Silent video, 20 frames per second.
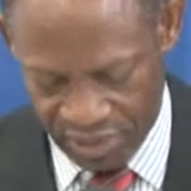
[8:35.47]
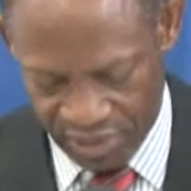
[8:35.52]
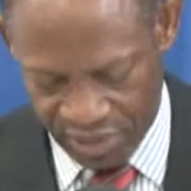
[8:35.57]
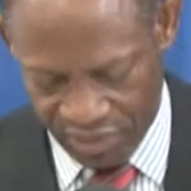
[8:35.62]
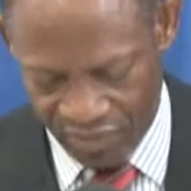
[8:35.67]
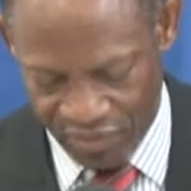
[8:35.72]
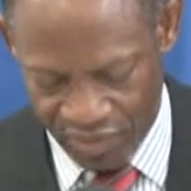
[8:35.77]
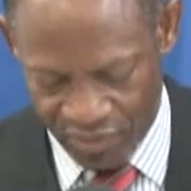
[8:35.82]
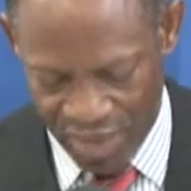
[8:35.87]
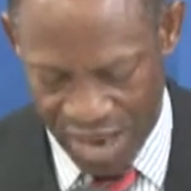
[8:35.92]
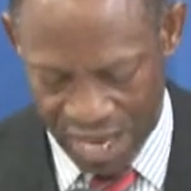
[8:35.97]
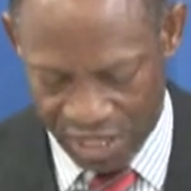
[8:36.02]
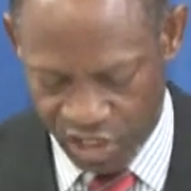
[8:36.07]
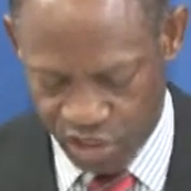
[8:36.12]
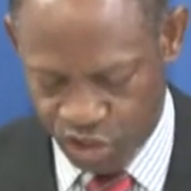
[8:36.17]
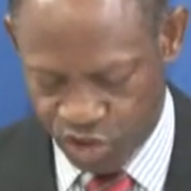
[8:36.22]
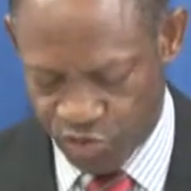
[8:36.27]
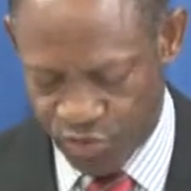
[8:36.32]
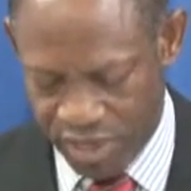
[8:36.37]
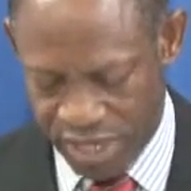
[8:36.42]
in the
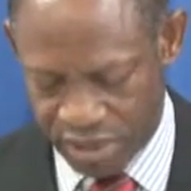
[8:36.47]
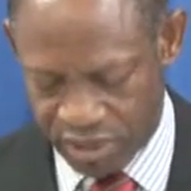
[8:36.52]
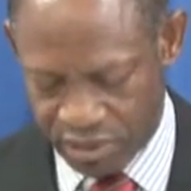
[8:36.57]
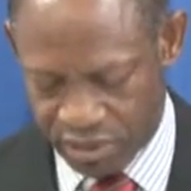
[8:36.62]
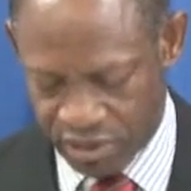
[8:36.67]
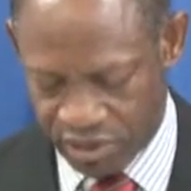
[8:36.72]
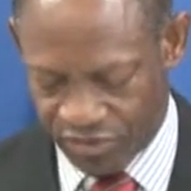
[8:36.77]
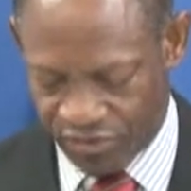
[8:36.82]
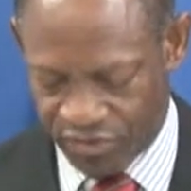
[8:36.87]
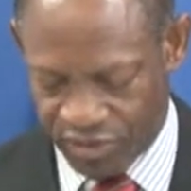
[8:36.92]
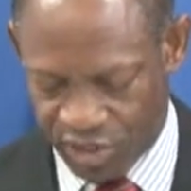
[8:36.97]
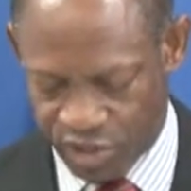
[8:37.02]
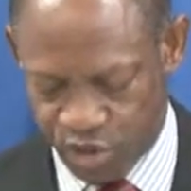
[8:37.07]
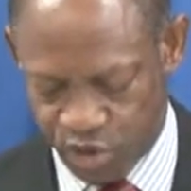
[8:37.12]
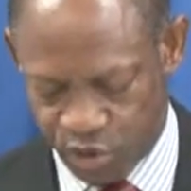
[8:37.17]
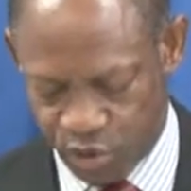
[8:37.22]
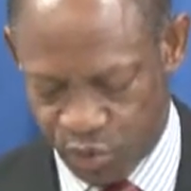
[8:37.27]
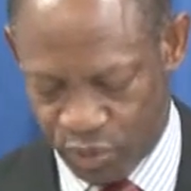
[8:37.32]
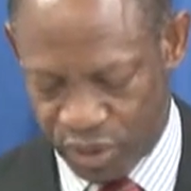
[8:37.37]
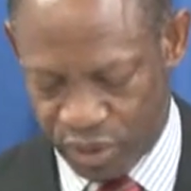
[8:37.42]
management of their
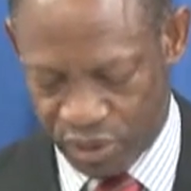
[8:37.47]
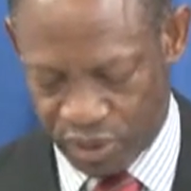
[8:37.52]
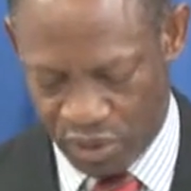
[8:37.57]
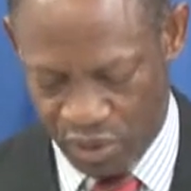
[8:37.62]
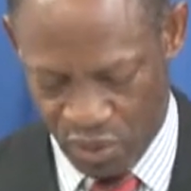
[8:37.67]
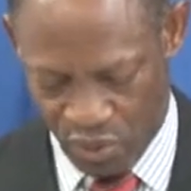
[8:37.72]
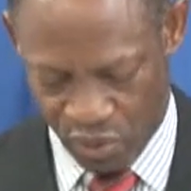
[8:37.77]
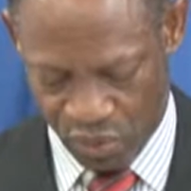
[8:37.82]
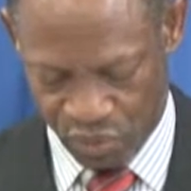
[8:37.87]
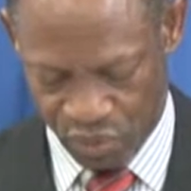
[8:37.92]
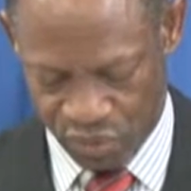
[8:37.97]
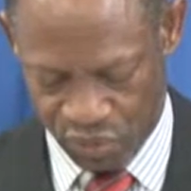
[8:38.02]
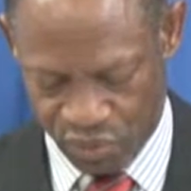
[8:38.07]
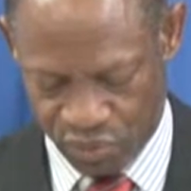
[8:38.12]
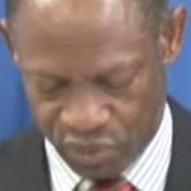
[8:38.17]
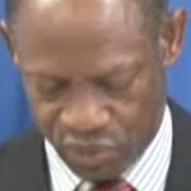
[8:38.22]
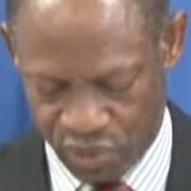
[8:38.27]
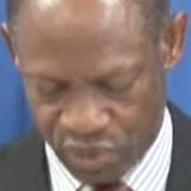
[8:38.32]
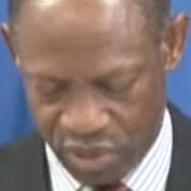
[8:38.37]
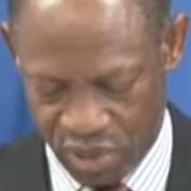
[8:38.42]
student
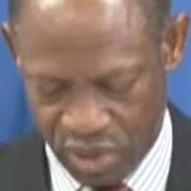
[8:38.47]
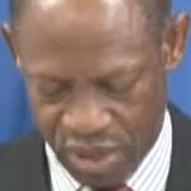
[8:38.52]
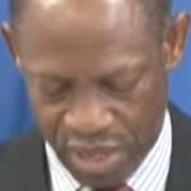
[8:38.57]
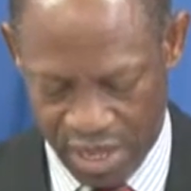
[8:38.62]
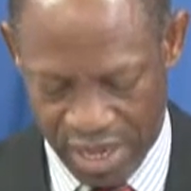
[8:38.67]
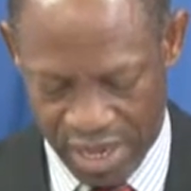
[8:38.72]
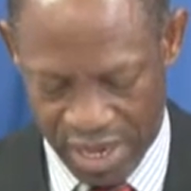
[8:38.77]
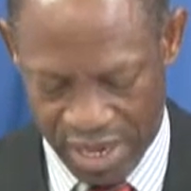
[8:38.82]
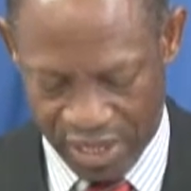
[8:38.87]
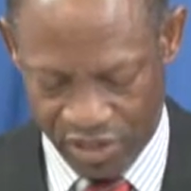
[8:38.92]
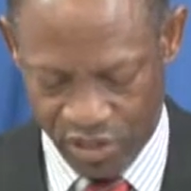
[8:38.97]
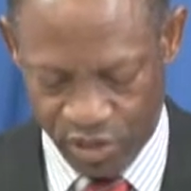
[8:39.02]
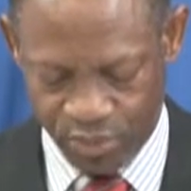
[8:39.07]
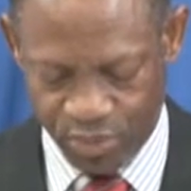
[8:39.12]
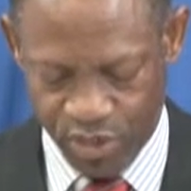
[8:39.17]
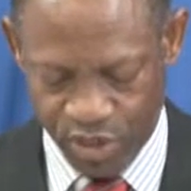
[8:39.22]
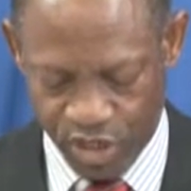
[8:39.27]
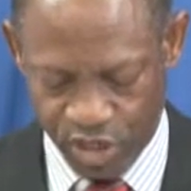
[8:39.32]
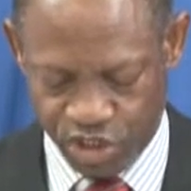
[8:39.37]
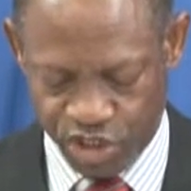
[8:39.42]
loans and the
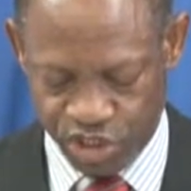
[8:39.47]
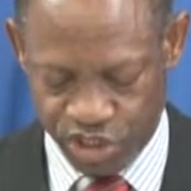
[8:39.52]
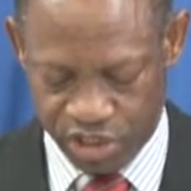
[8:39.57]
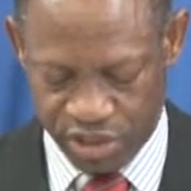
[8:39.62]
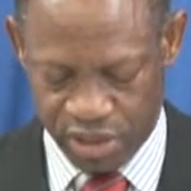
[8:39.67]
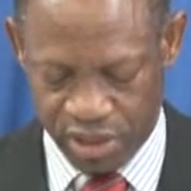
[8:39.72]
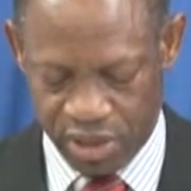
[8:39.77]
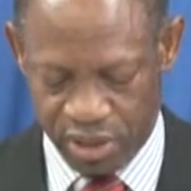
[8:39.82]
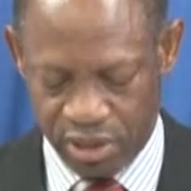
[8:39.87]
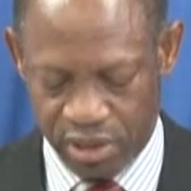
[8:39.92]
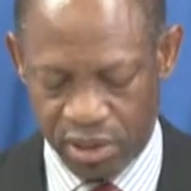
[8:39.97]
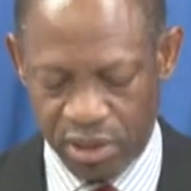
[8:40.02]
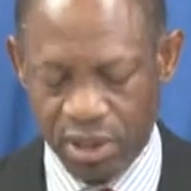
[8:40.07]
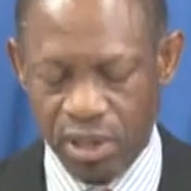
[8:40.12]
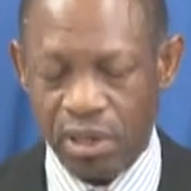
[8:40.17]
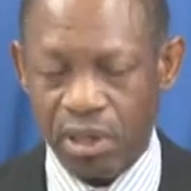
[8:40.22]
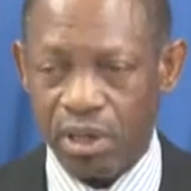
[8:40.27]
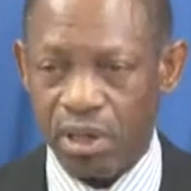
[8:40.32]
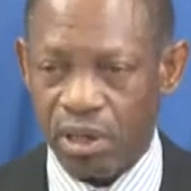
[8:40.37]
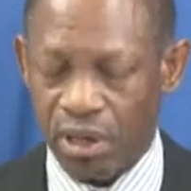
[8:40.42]
purchasing
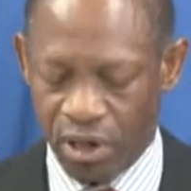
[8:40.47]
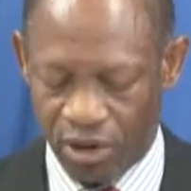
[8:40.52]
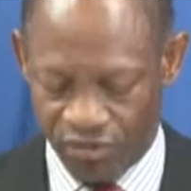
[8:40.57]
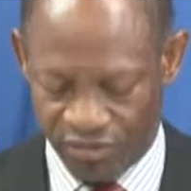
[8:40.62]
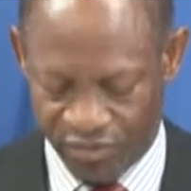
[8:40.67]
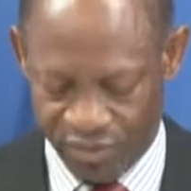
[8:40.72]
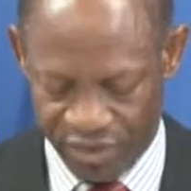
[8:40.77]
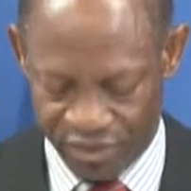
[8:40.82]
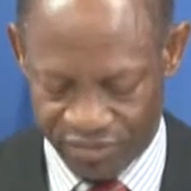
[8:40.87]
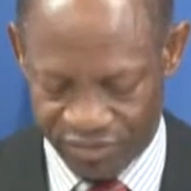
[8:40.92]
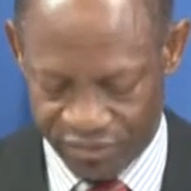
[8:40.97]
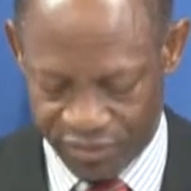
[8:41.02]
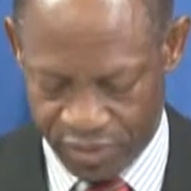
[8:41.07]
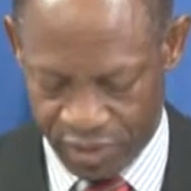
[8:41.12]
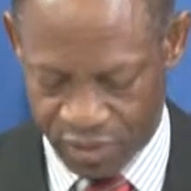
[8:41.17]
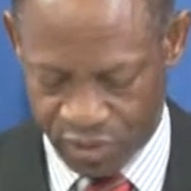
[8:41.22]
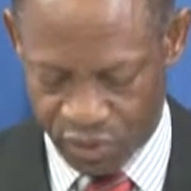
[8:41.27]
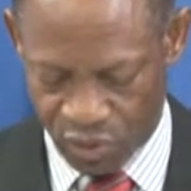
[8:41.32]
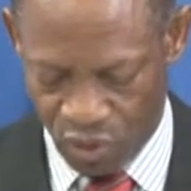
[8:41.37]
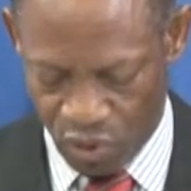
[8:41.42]
of their
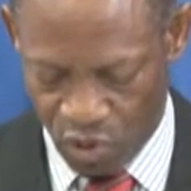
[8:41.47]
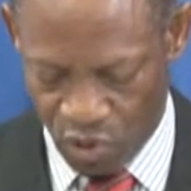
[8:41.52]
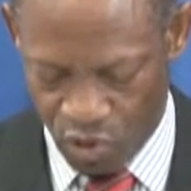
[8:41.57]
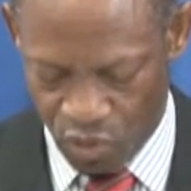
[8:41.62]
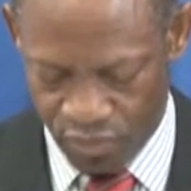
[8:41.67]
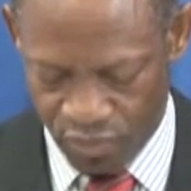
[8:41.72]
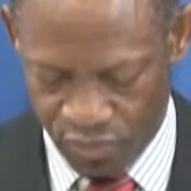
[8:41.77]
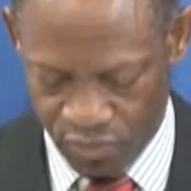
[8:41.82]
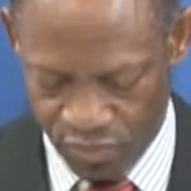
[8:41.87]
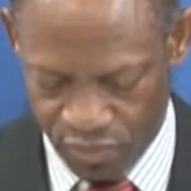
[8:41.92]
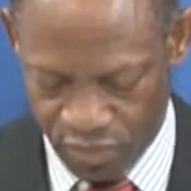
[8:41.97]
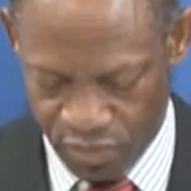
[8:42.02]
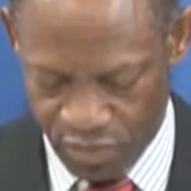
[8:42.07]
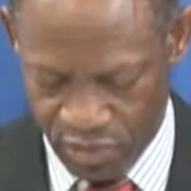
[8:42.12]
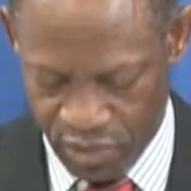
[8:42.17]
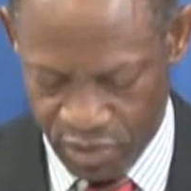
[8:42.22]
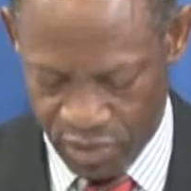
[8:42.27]
first home,